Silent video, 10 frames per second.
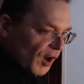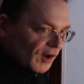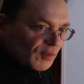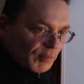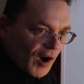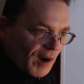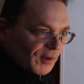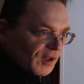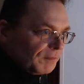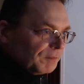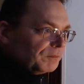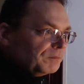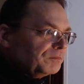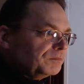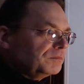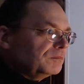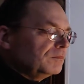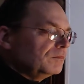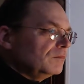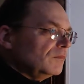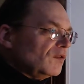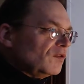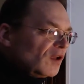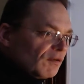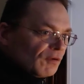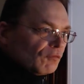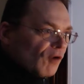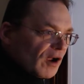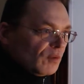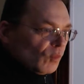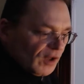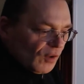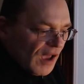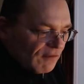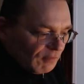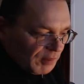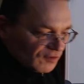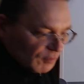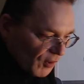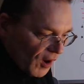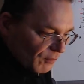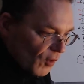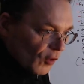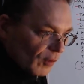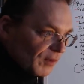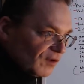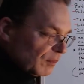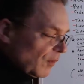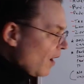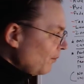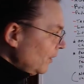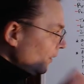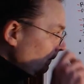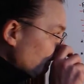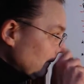part of the property. It's a given right when you have own a piece of property.